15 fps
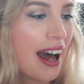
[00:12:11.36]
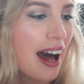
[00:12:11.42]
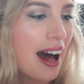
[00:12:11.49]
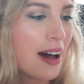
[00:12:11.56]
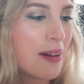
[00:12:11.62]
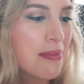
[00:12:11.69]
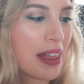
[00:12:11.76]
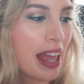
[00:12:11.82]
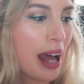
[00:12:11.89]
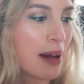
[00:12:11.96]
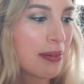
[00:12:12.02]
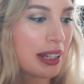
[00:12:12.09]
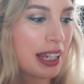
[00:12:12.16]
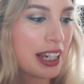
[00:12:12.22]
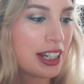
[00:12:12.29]
The
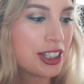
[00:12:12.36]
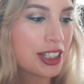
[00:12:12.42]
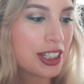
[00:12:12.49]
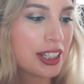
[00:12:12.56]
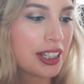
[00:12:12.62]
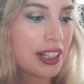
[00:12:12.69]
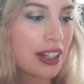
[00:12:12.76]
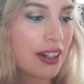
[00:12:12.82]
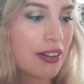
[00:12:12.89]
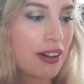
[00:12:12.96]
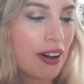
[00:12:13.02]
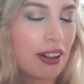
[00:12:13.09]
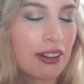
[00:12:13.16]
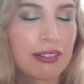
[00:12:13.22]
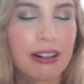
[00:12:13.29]
application
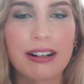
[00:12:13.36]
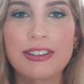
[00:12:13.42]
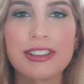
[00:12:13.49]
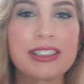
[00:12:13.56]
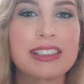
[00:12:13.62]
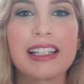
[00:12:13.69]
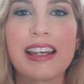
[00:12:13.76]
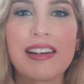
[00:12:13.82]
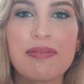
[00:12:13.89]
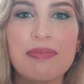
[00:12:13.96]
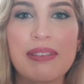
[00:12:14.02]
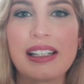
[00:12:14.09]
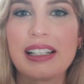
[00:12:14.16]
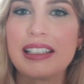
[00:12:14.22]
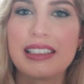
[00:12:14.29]
all around just gave
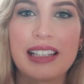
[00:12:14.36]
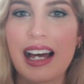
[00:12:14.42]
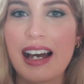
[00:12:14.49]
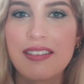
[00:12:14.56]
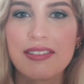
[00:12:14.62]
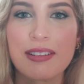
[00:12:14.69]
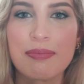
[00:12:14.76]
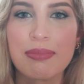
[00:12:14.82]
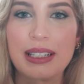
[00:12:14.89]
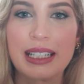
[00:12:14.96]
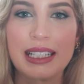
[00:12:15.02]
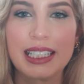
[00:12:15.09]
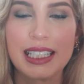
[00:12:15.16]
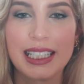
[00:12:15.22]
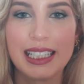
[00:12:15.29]
me a laugh
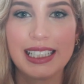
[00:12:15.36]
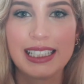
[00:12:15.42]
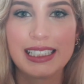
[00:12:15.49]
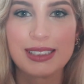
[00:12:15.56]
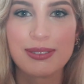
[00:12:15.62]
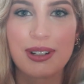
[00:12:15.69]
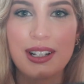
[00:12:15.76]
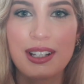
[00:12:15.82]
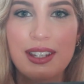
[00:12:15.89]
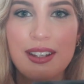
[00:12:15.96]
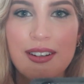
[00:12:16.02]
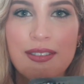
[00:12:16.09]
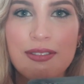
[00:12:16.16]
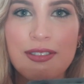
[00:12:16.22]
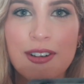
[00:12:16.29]
completely. It's one of
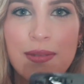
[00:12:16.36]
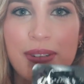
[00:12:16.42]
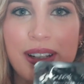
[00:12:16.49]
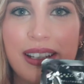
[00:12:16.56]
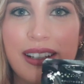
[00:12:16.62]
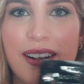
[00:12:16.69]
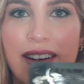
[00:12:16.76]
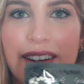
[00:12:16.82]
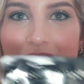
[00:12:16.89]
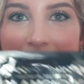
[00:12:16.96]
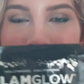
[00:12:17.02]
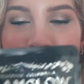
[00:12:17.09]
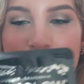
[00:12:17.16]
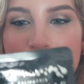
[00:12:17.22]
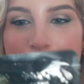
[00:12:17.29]
the foaming
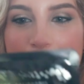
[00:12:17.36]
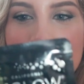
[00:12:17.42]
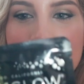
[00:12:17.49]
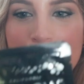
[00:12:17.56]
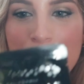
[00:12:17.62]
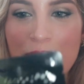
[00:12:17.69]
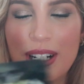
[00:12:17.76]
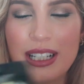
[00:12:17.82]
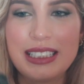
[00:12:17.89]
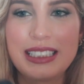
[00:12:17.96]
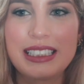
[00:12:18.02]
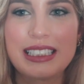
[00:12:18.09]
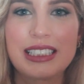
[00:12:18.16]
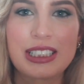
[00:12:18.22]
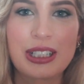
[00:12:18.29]
oxygenating
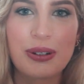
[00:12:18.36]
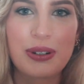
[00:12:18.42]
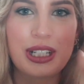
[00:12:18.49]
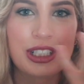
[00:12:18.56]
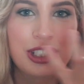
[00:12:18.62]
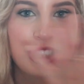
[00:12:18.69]
ones, so it